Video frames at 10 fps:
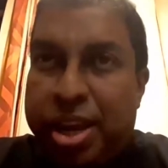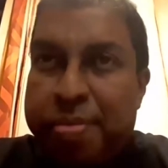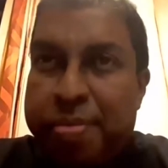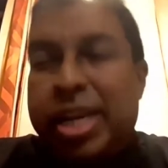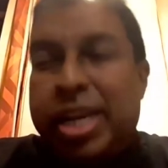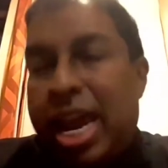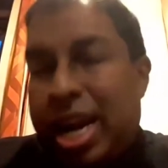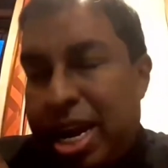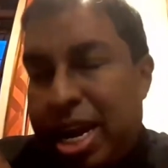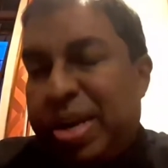But there are
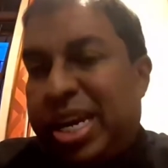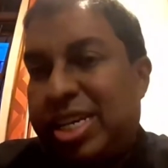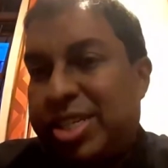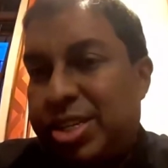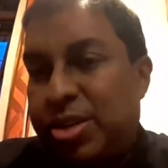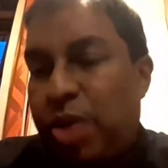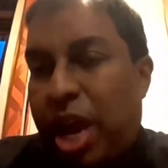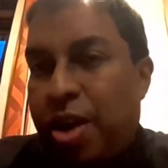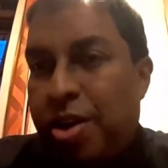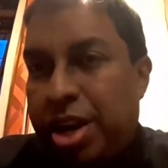limitations. You
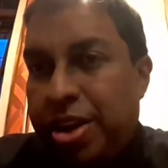cannot,